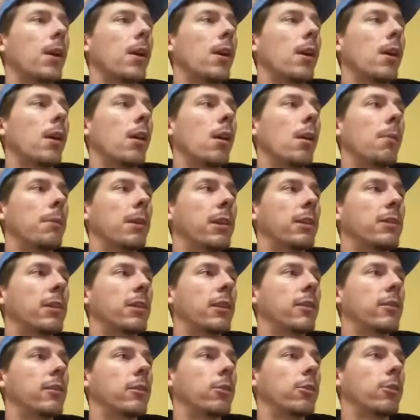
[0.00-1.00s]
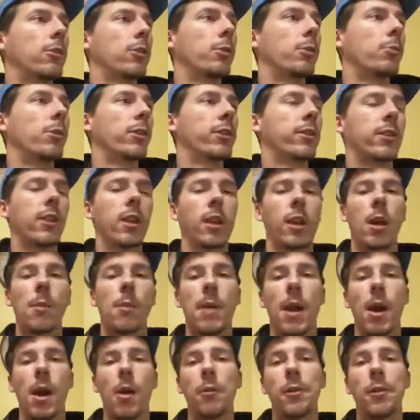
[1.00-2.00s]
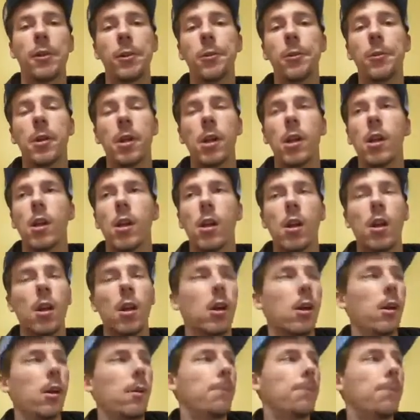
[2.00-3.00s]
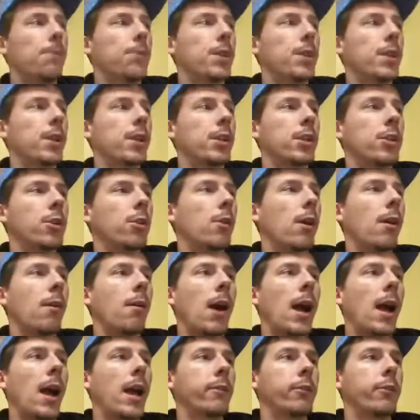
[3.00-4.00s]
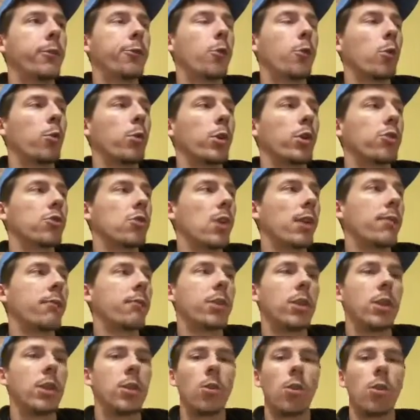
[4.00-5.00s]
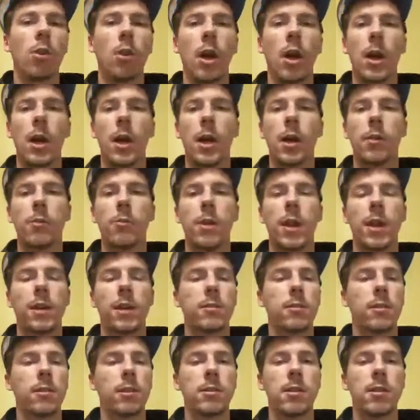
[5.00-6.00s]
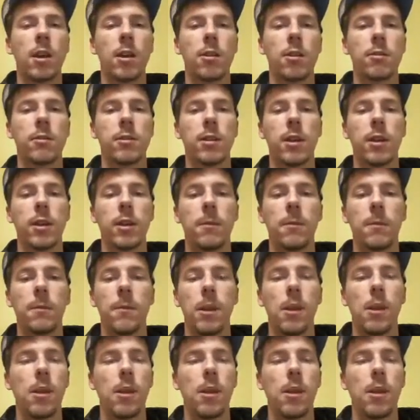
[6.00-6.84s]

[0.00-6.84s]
That's literally what it's going to come down to. I have a 4-wheel drive vehicle. I have excellent tires on it.